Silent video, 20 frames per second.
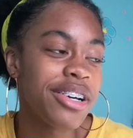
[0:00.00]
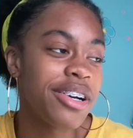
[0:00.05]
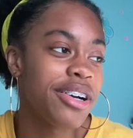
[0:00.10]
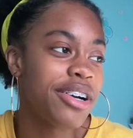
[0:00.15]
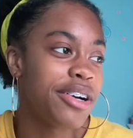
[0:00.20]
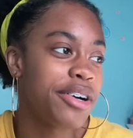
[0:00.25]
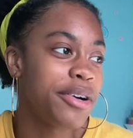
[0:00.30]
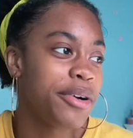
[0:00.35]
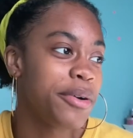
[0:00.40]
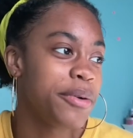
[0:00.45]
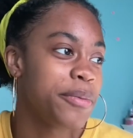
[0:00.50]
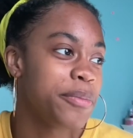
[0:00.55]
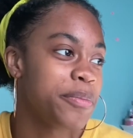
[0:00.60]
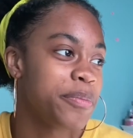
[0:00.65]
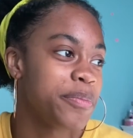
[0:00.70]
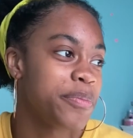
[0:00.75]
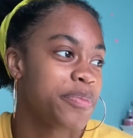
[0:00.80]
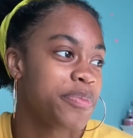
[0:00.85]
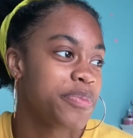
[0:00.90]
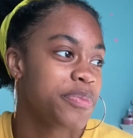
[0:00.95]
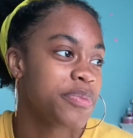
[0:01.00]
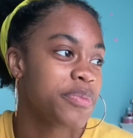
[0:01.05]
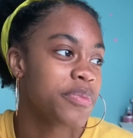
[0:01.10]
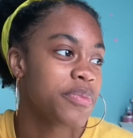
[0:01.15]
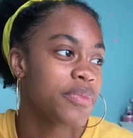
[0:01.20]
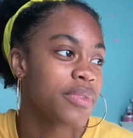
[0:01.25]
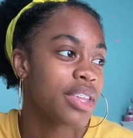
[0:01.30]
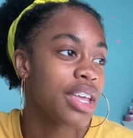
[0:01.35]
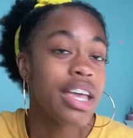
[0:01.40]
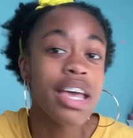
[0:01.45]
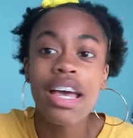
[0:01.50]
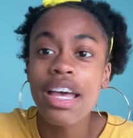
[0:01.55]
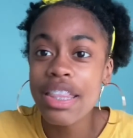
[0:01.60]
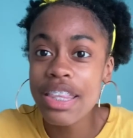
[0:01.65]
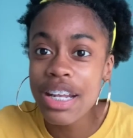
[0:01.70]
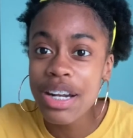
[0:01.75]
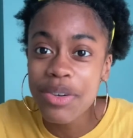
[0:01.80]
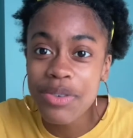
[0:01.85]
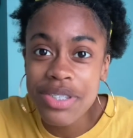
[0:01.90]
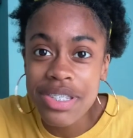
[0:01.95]
And then
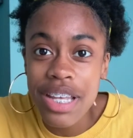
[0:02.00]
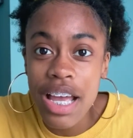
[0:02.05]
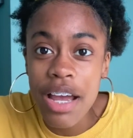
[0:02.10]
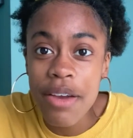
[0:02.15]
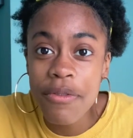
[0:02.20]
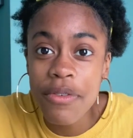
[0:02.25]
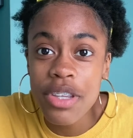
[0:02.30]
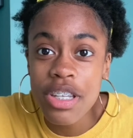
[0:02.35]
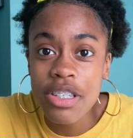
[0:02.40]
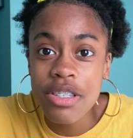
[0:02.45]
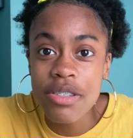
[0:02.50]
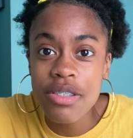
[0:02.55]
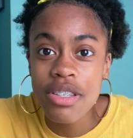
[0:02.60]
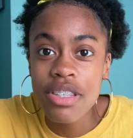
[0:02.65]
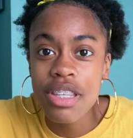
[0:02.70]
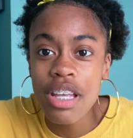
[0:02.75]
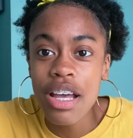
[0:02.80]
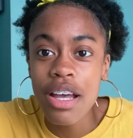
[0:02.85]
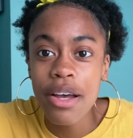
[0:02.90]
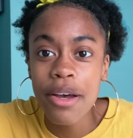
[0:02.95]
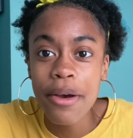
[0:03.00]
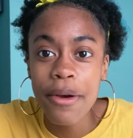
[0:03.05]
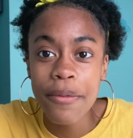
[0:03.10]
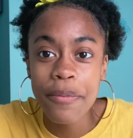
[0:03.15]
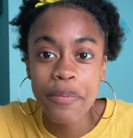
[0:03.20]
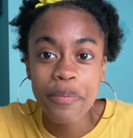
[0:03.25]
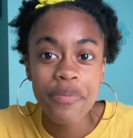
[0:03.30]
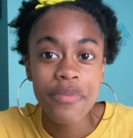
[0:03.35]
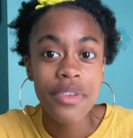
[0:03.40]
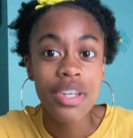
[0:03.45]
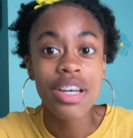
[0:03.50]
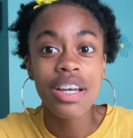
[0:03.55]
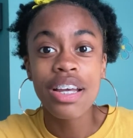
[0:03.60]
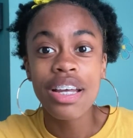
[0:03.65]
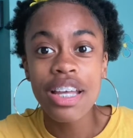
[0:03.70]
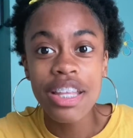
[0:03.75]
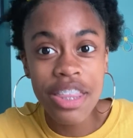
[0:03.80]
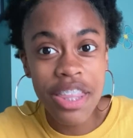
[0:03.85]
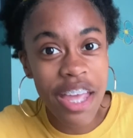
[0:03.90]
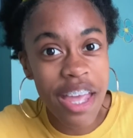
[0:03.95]
it was time for the
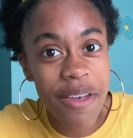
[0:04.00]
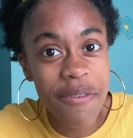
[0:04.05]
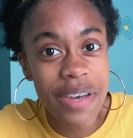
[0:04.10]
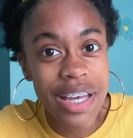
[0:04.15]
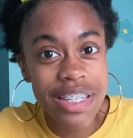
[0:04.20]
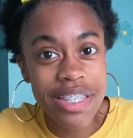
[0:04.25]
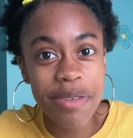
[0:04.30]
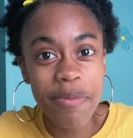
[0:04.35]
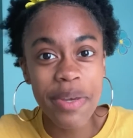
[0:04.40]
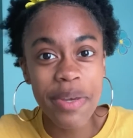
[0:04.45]
events to